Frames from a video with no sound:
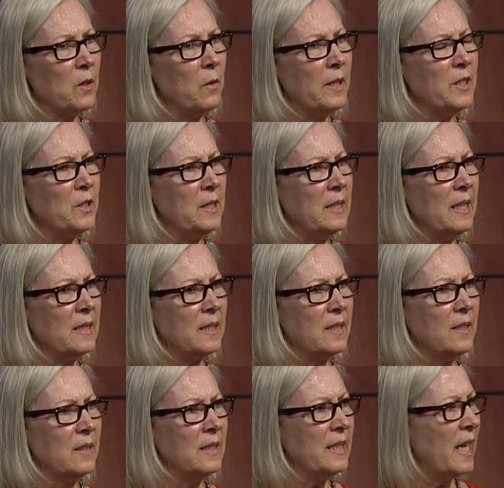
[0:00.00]
question that
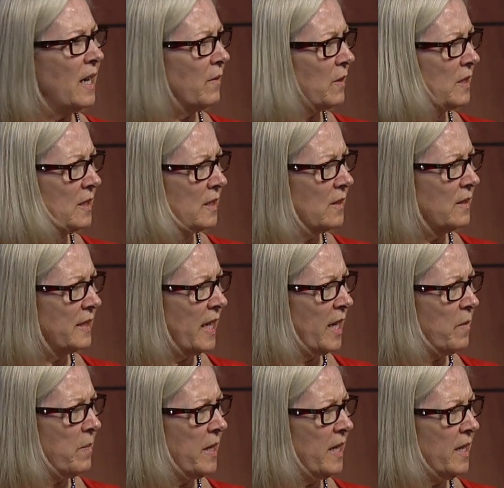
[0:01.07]
students have concerns
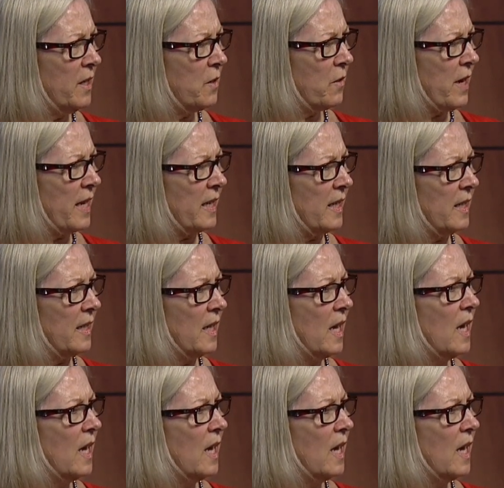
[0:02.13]
AP credit.